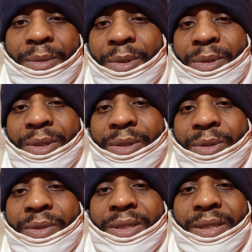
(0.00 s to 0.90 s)
want the
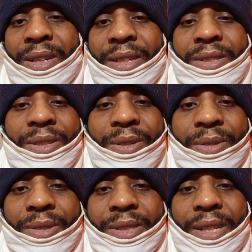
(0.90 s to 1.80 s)
youth to sell their souls
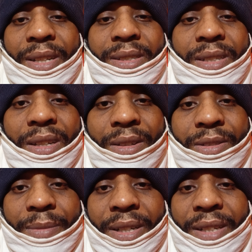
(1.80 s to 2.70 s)
or sell
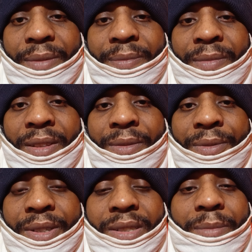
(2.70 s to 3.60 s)
themselves, man,
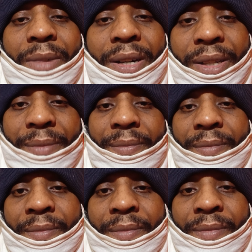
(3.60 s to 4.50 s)
for some money.
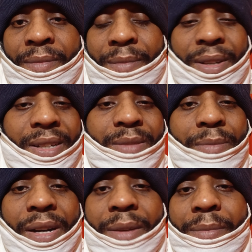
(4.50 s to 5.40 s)
Because
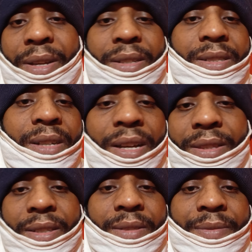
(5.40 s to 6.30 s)
money means
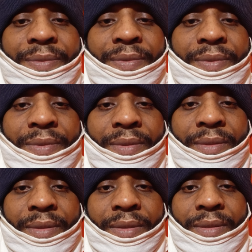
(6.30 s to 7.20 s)
nothing
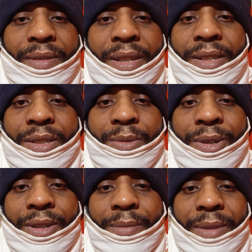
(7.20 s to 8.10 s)
in this
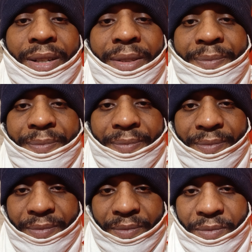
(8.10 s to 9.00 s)
world, man.
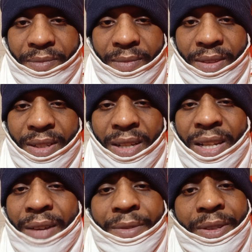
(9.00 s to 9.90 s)

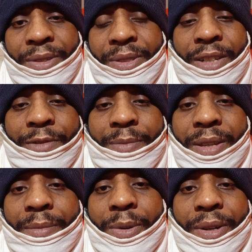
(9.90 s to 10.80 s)
Loving yourself
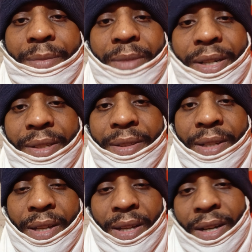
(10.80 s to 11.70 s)
means more than money.
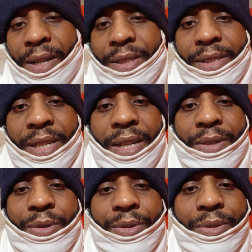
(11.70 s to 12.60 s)
Understanding
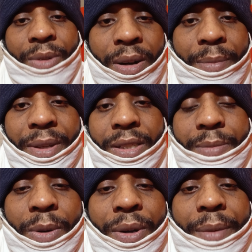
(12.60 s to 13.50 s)
who you are means
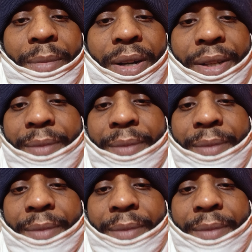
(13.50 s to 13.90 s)
more than money.